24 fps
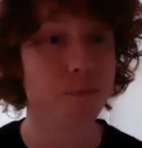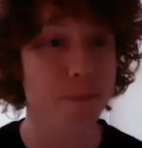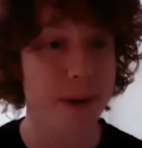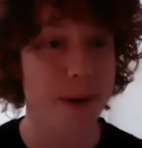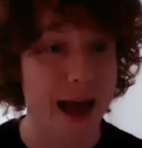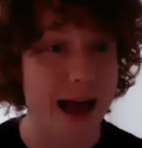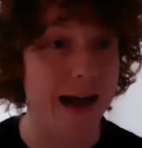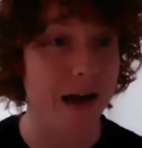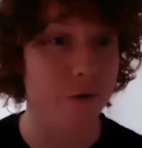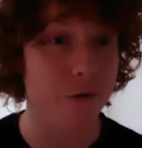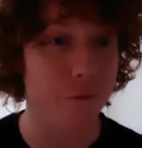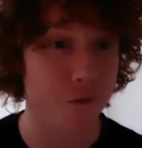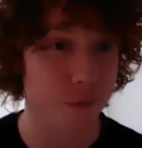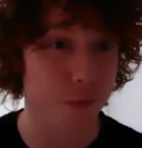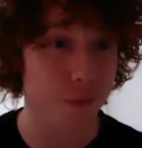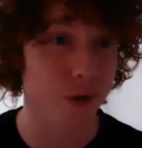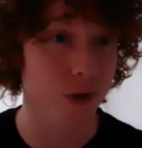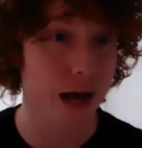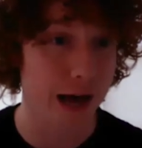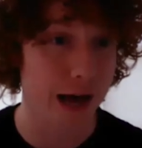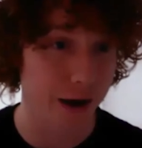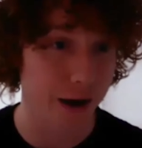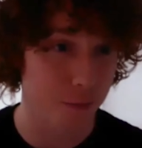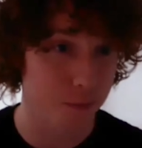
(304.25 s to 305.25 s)
back from a
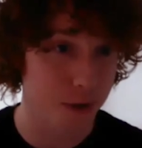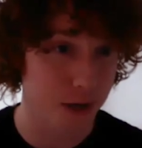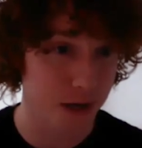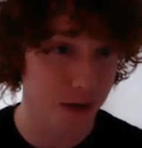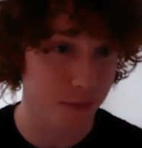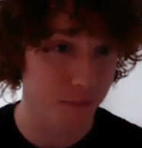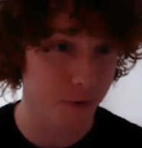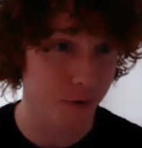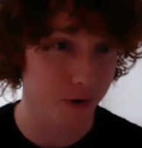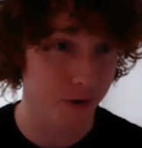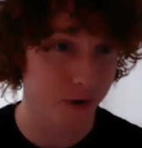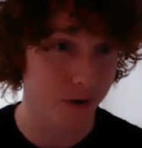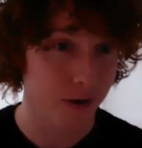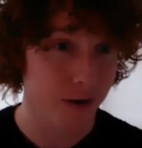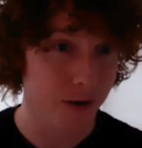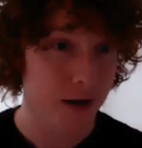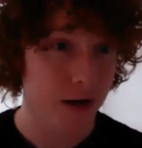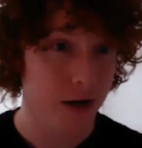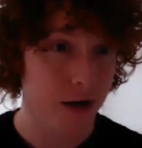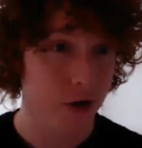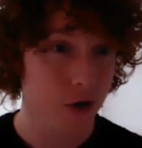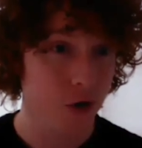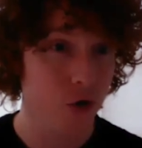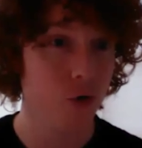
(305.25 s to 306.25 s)
lot of people
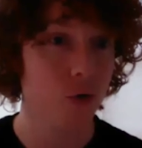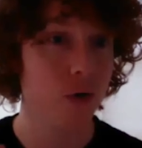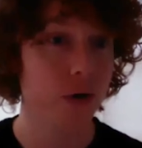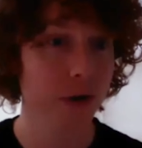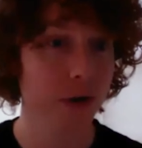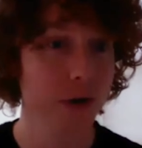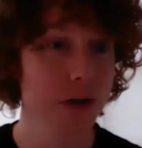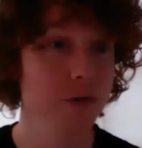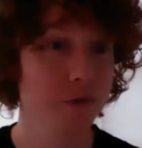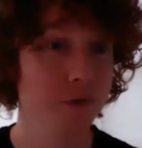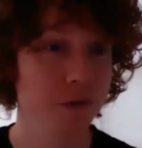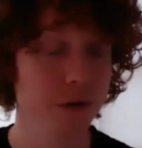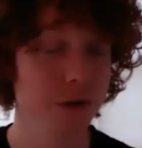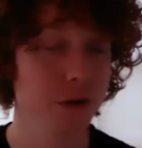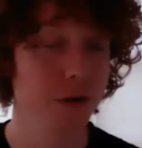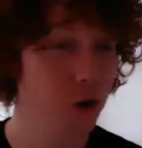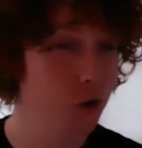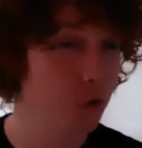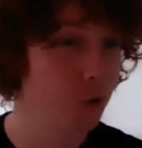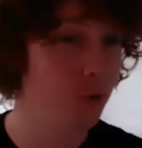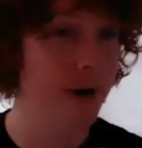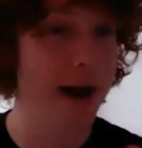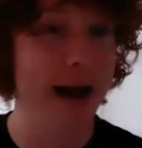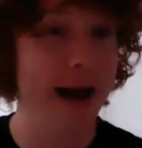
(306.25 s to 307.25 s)
who will even
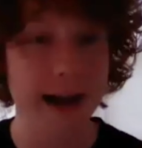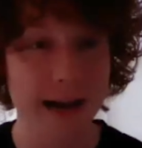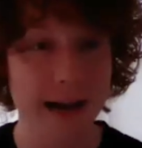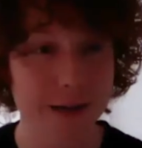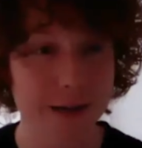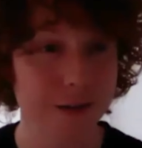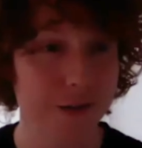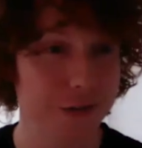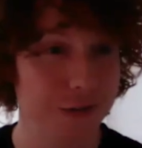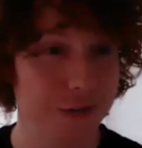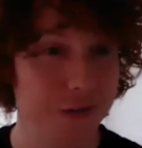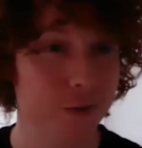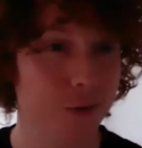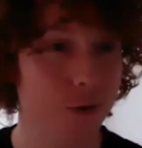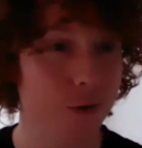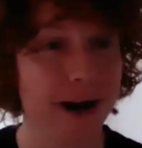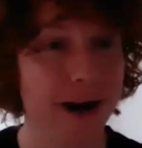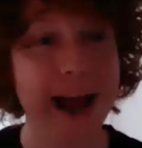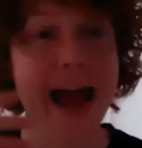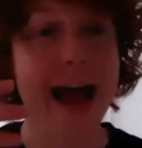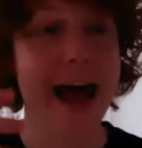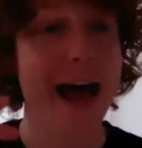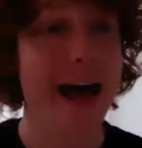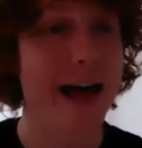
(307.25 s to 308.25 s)
correct or
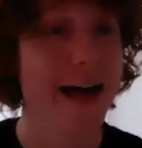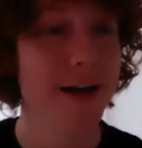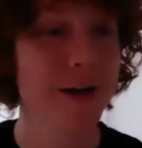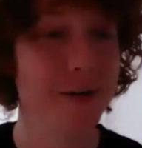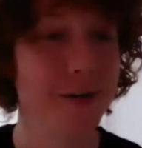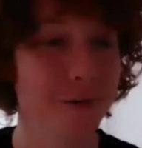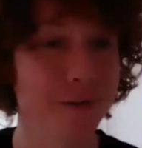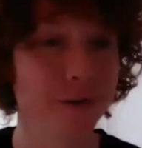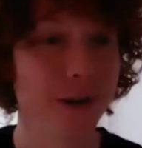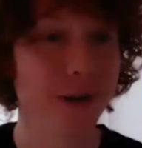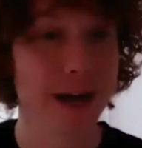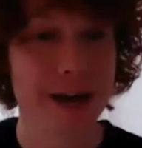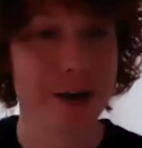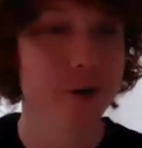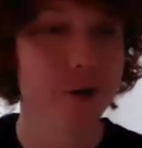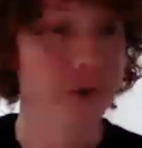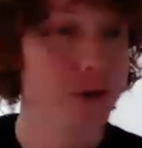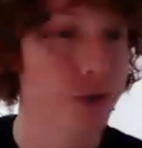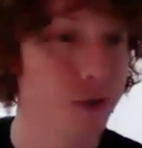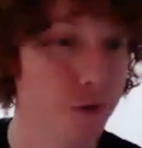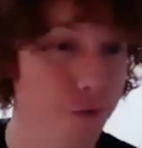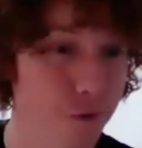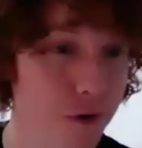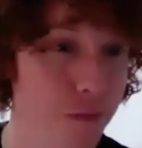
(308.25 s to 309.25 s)
add layers
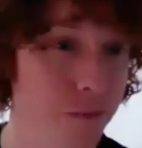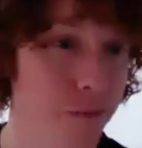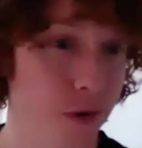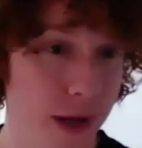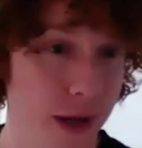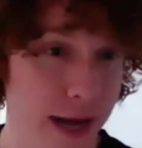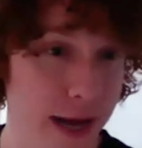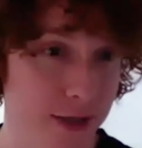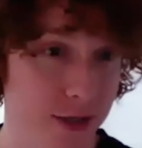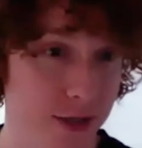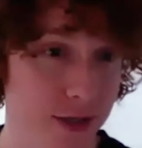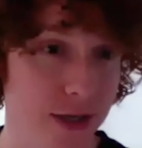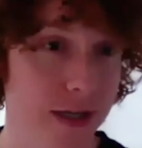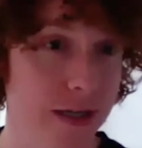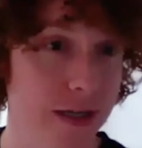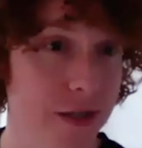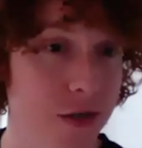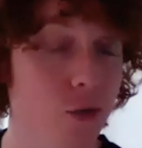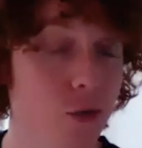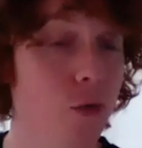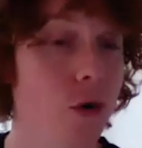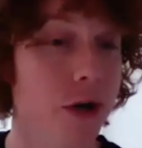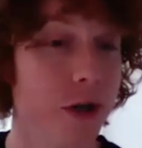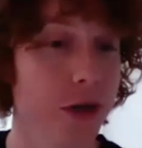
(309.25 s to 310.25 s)
of complexity to
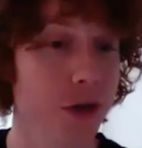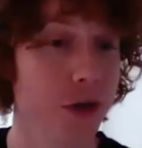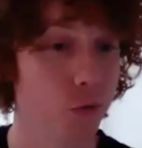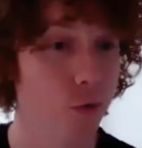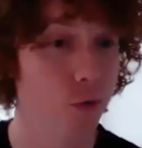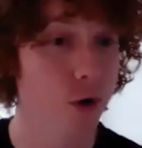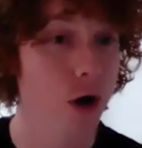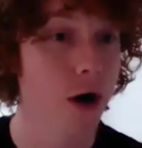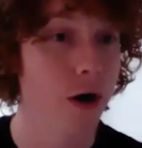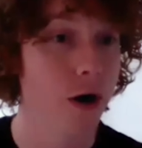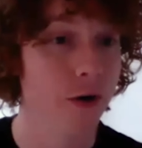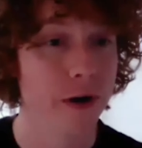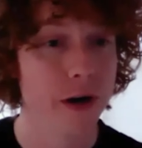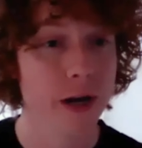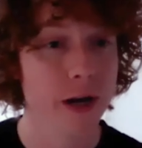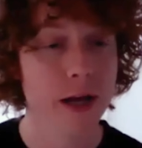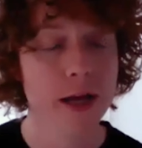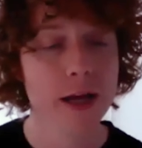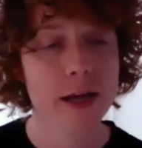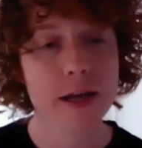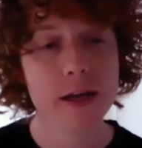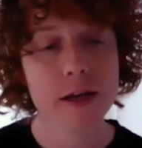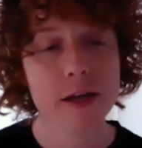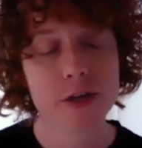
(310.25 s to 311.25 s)
what you wrote.
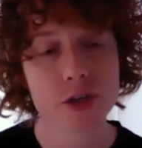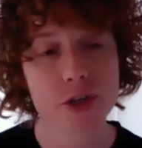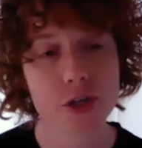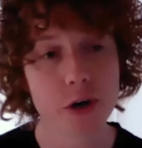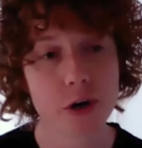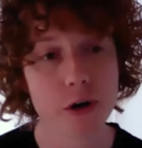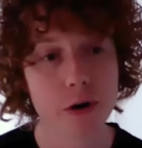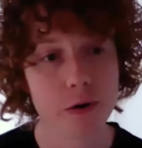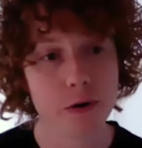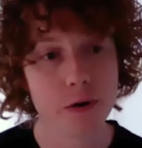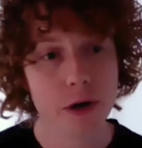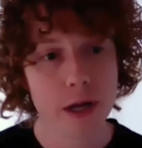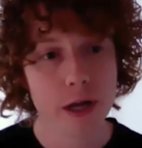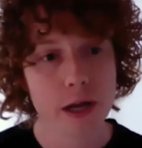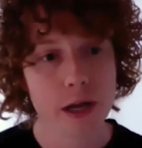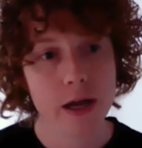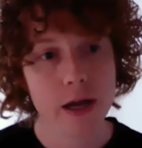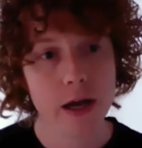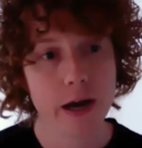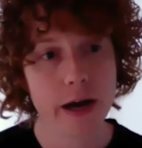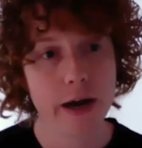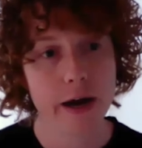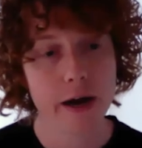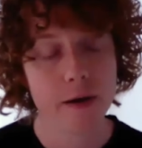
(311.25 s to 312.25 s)
So
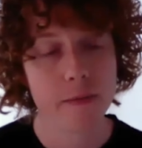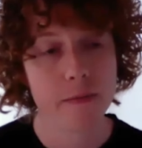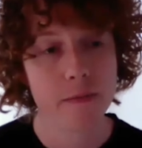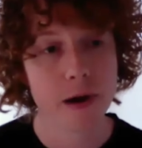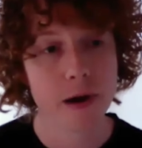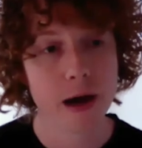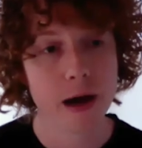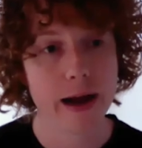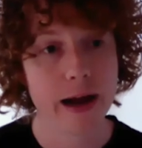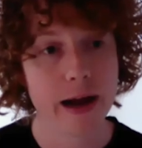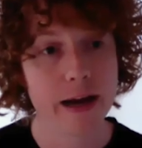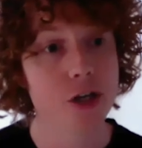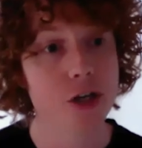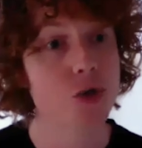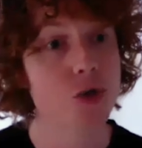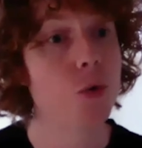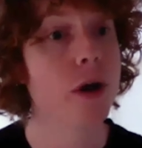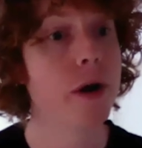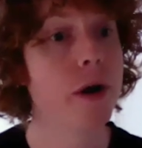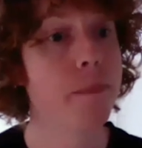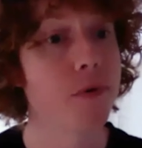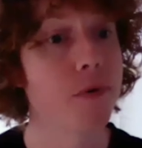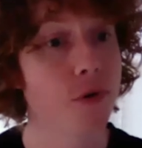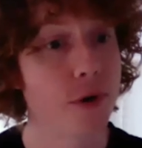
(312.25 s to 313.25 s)
um, I, I just want
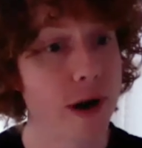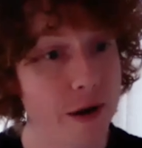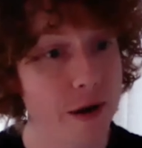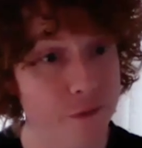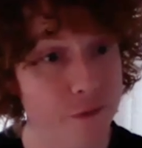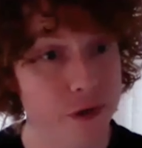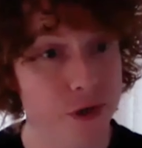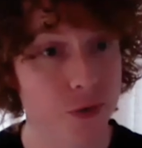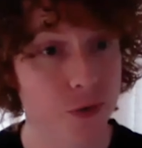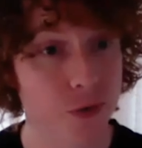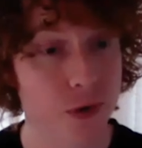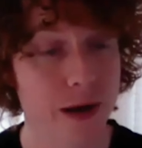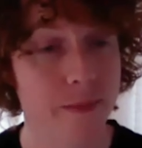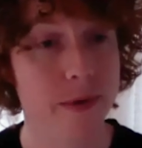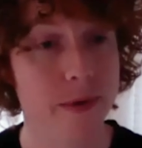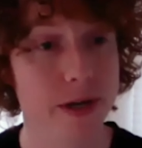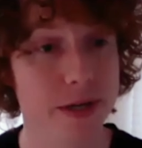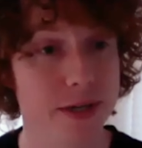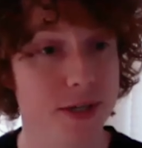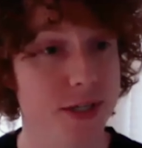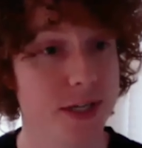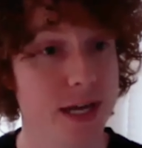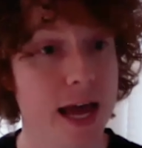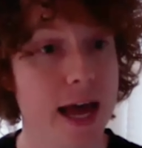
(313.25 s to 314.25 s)
to preface what I'm going to
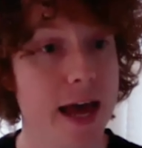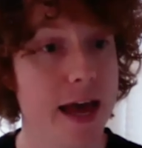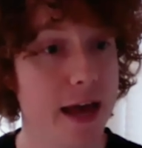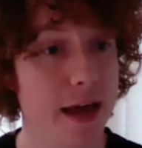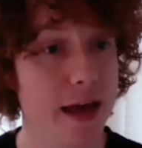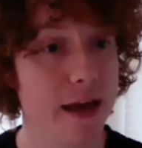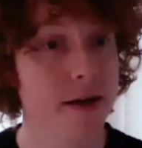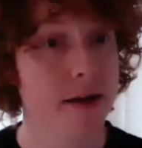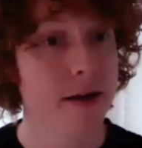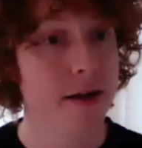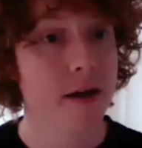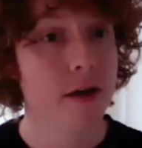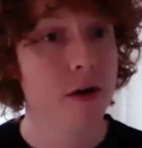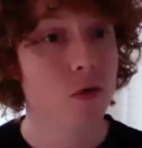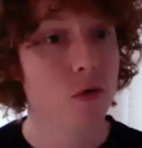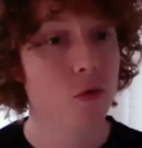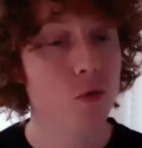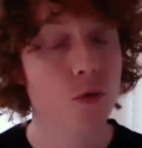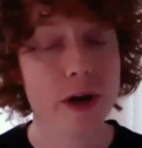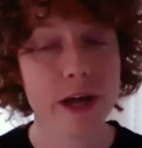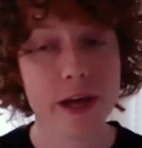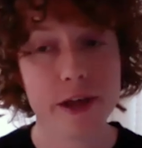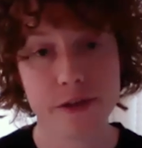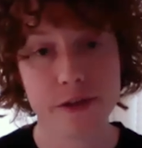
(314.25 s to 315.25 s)
say
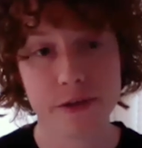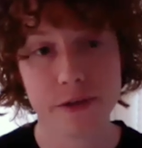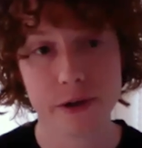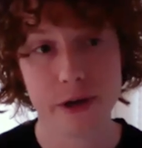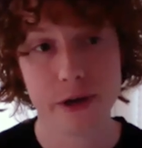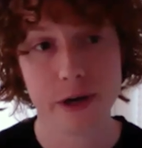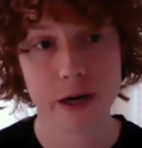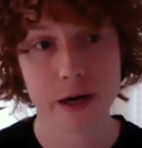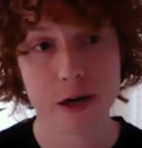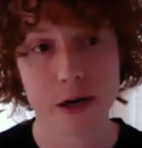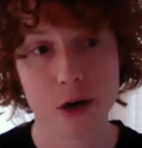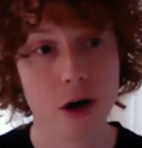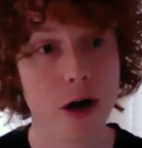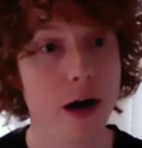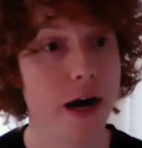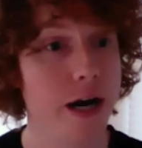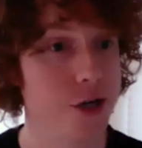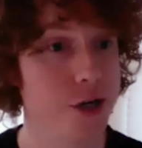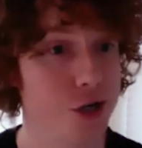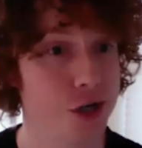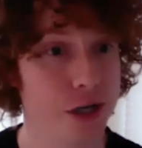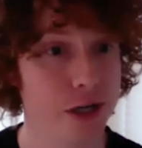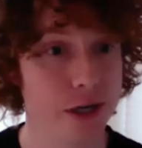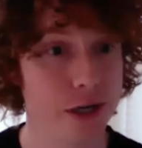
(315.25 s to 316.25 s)
with a
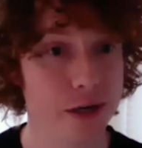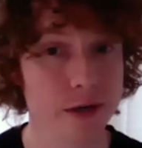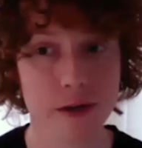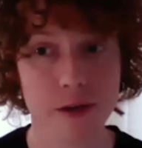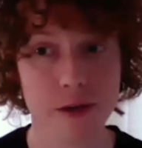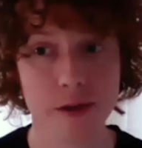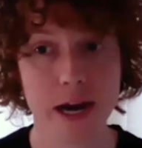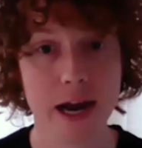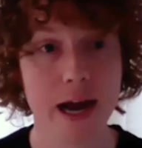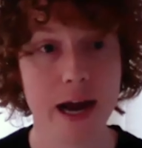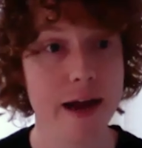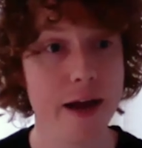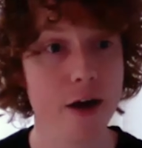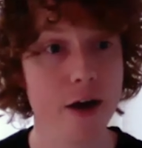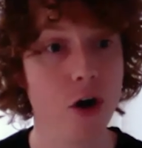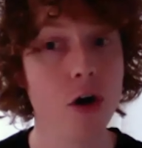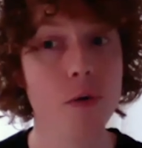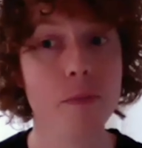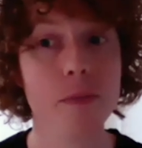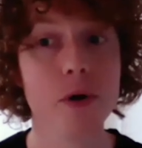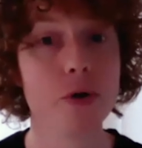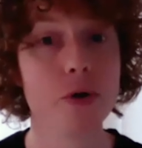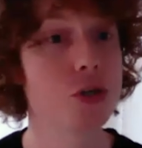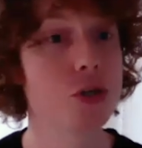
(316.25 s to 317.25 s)
caution that I
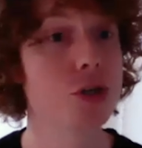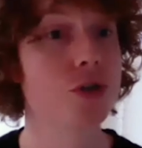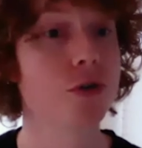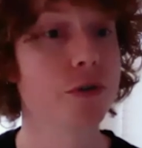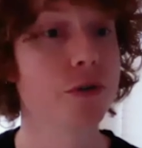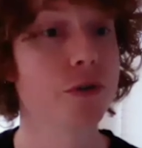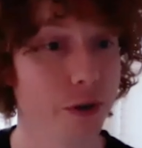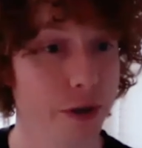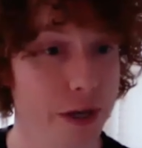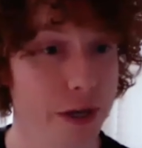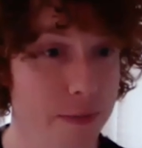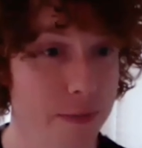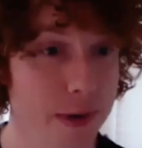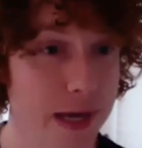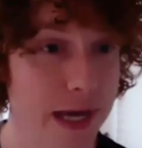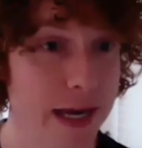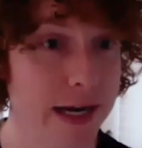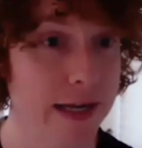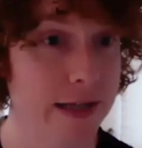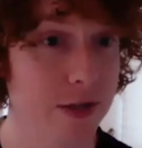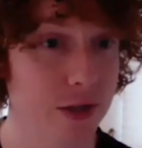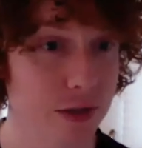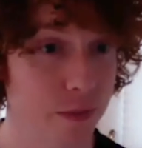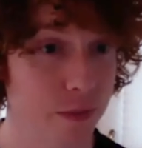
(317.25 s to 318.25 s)
almost certainly am
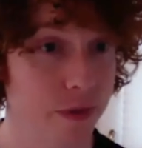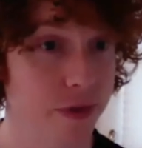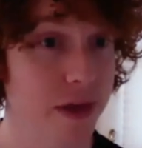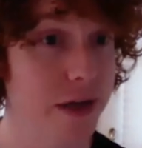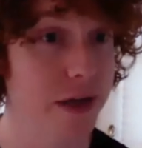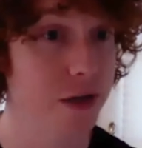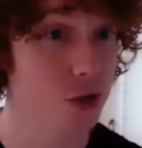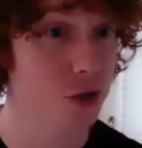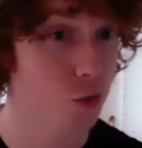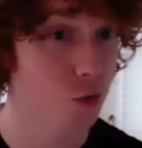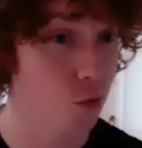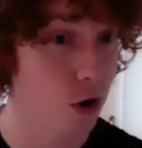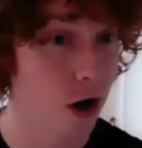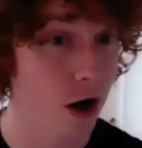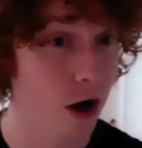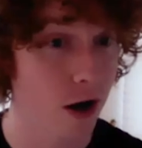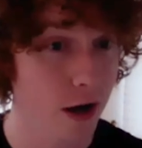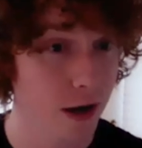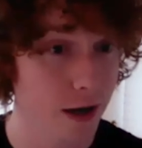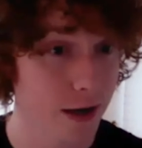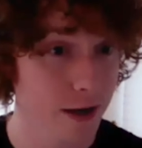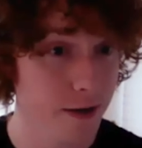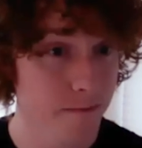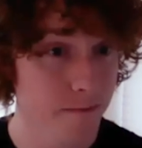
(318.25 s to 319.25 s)
getting some things
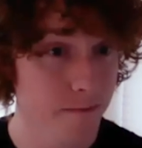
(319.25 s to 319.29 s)
wrong.